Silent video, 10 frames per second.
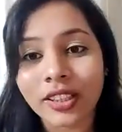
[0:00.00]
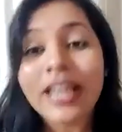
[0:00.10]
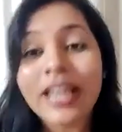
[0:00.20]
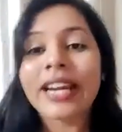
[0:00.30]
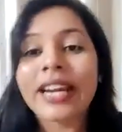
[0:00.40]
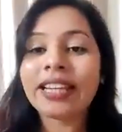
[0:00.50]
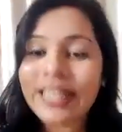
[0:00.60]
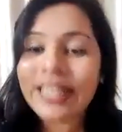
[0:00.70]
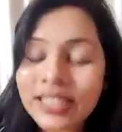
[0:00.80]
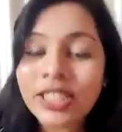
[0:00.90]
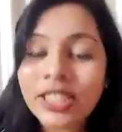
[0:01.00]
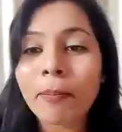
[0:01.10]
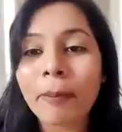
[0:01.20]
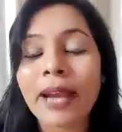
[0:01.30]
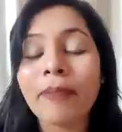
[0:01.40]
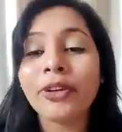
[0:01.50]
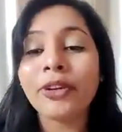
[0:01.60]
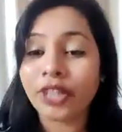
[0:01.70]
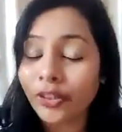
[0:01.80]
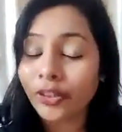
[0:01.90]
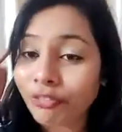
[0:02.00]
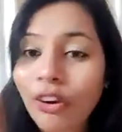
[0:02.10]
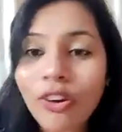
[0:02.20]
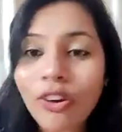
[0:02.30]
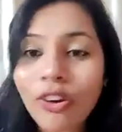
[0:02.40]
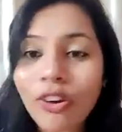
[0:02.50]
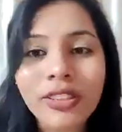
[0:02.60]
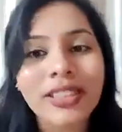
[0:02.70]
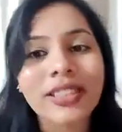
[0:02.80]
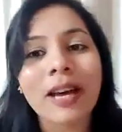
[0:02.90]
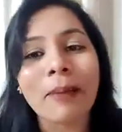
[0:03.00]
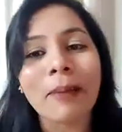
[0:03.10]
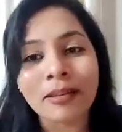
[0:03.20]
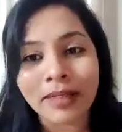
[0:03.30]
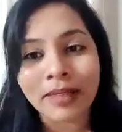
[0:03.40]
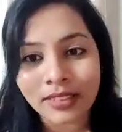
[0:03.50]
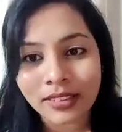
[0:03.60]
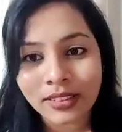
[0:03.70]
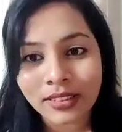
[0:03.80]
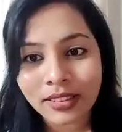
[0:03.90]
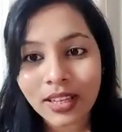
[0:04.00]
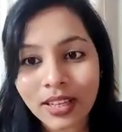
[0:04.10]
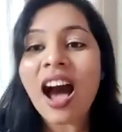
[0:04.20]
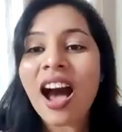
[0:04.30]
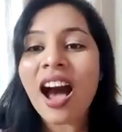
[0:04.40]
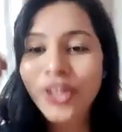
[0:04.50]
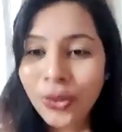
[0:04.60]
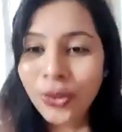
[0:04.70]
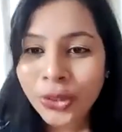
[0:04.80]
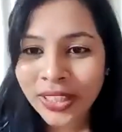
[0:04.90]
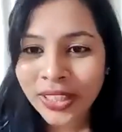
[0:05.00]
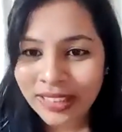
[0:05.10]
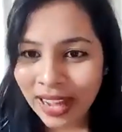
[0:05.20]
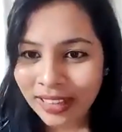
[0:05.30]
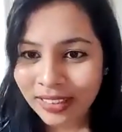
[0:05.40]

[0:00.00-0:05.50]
It is your prime duty to follow his commandments. Are you doing that?